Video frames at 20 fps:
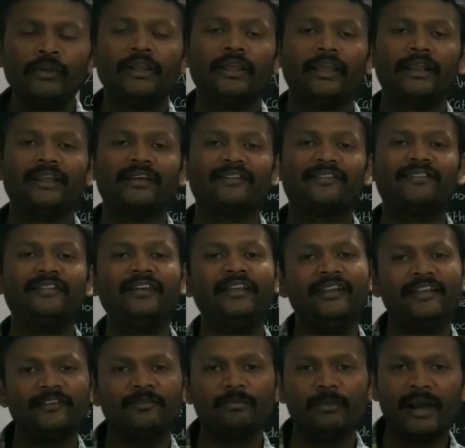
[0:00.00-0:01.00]
in a
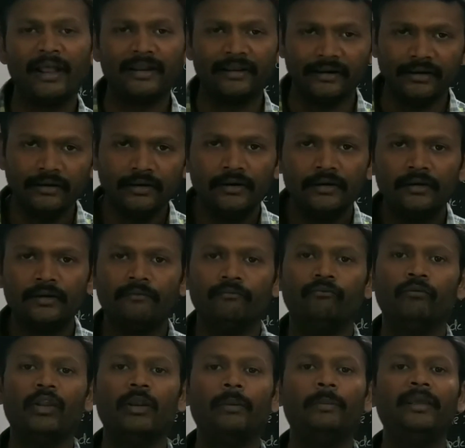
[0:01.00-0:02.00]
series manner
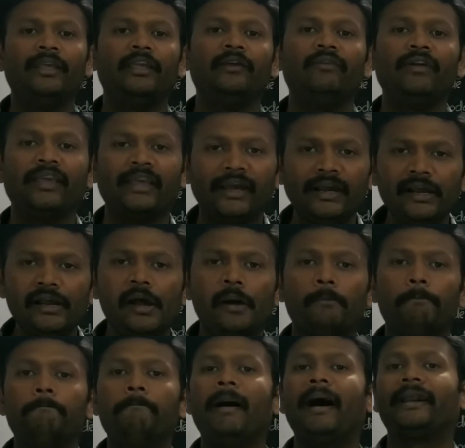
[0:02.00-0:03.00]
will be giving a
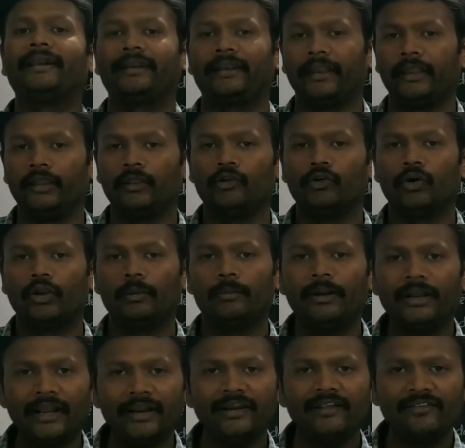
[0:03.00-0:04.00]
battery. Are you able
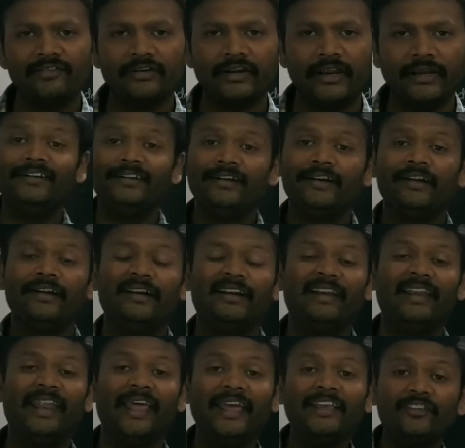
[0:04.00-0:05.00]
to understand?
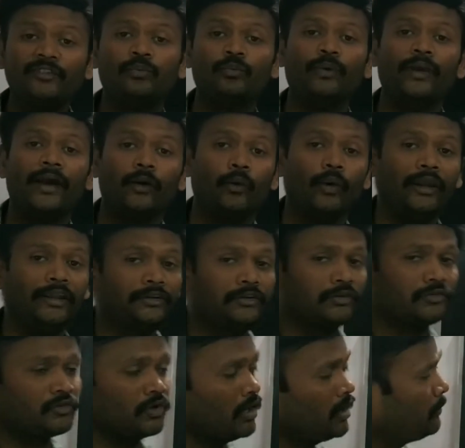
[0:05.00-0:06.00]
Next, we are going to
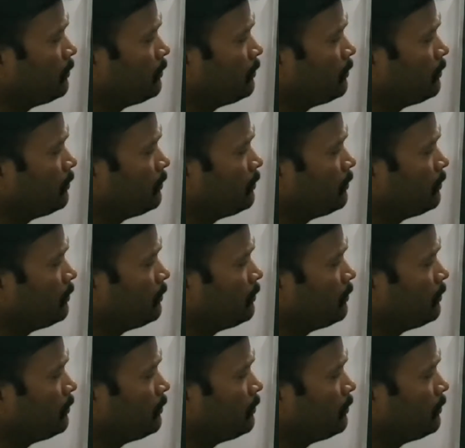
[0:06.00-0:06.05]
talk